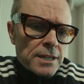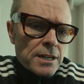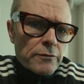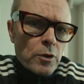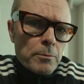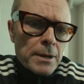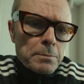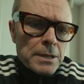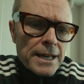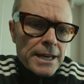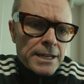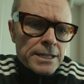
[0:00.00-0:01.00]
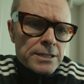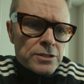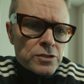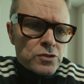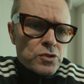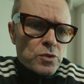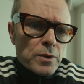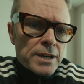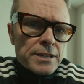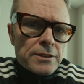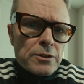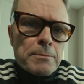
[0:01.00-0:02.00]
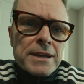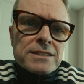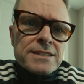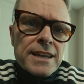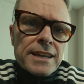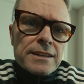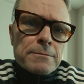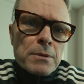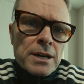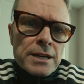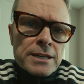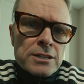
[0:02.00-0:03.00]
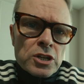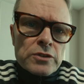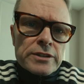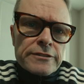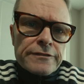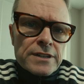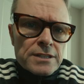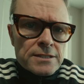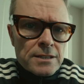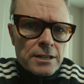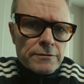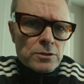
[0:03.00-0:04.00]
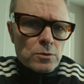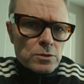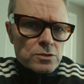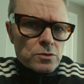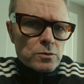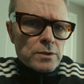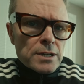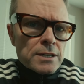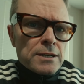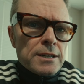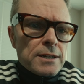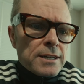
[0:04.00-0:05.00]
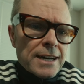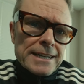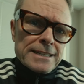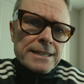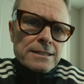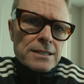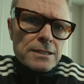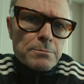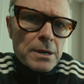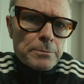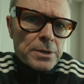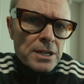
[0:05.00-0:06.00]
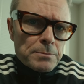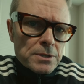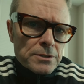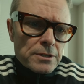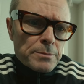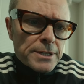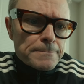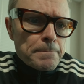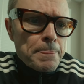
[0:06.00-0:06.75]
of what my plan is to either maintain my current fitness level or to ideally bump it up a little bit.